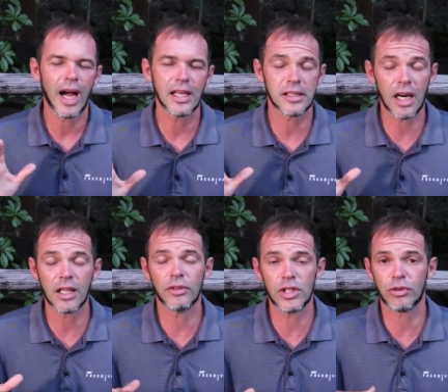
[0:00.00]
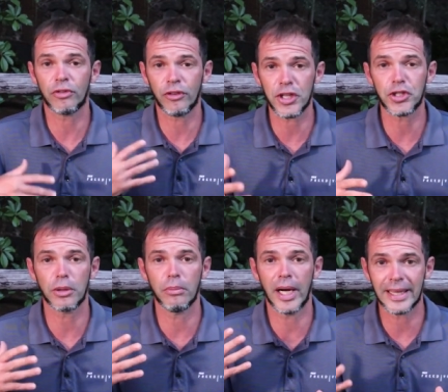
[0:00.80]
I start with
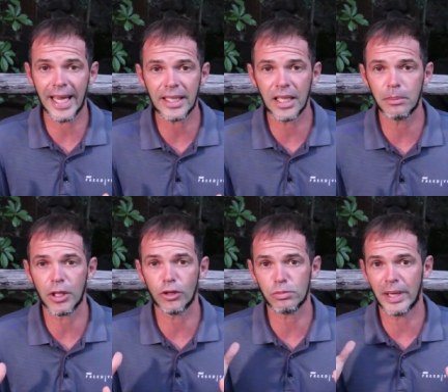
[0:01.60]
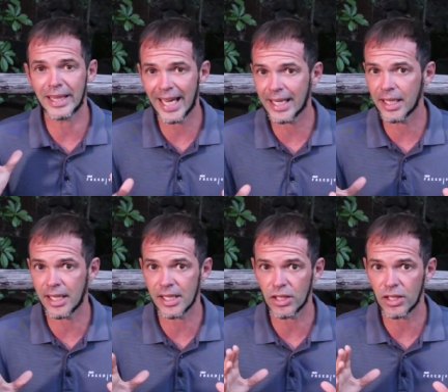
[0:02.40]
refreshing my technique, because my technique